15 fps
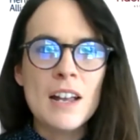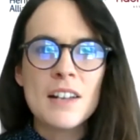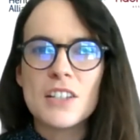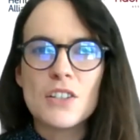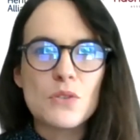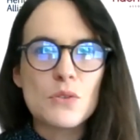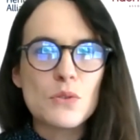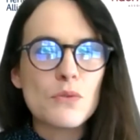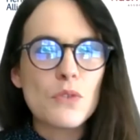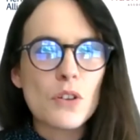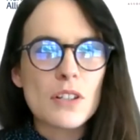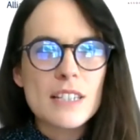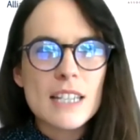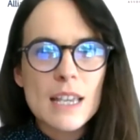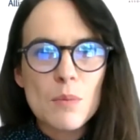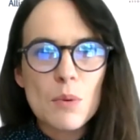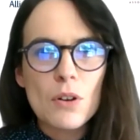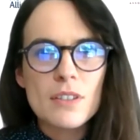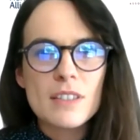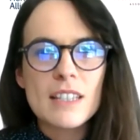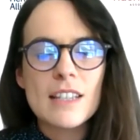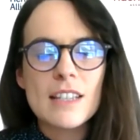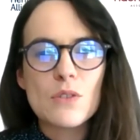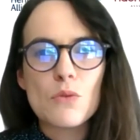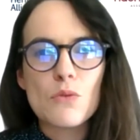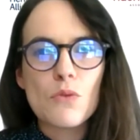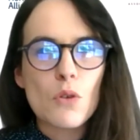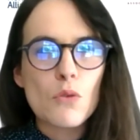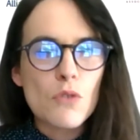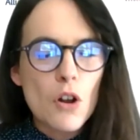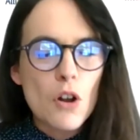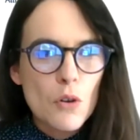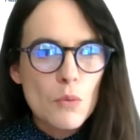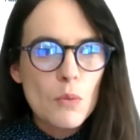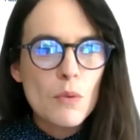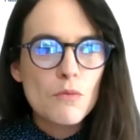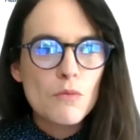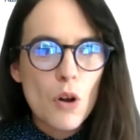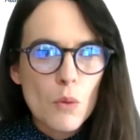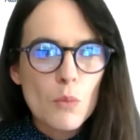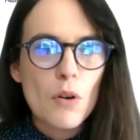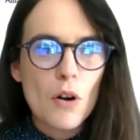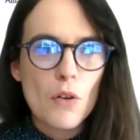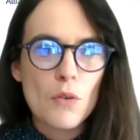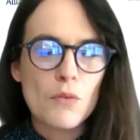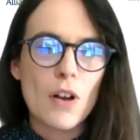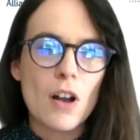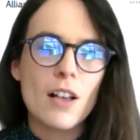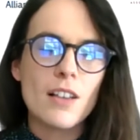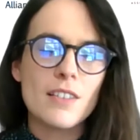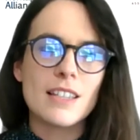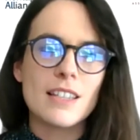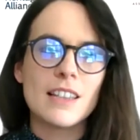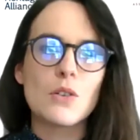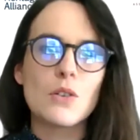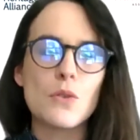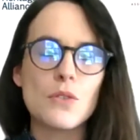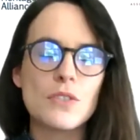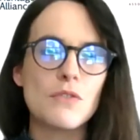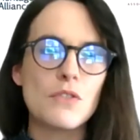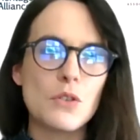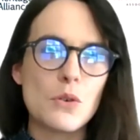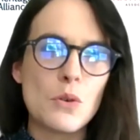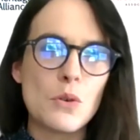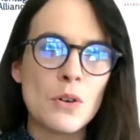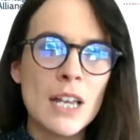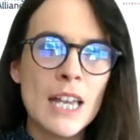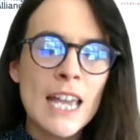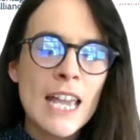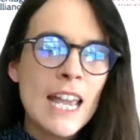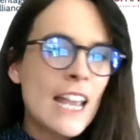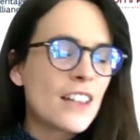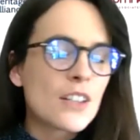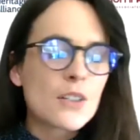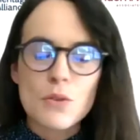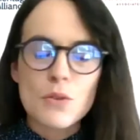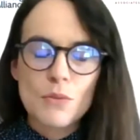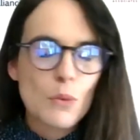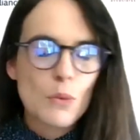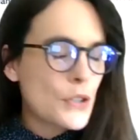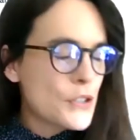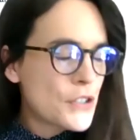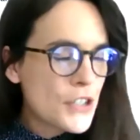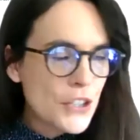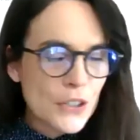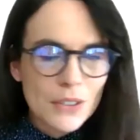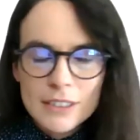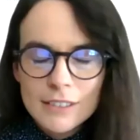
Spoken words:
digital volunteer policies or role profiles in the course of what you do.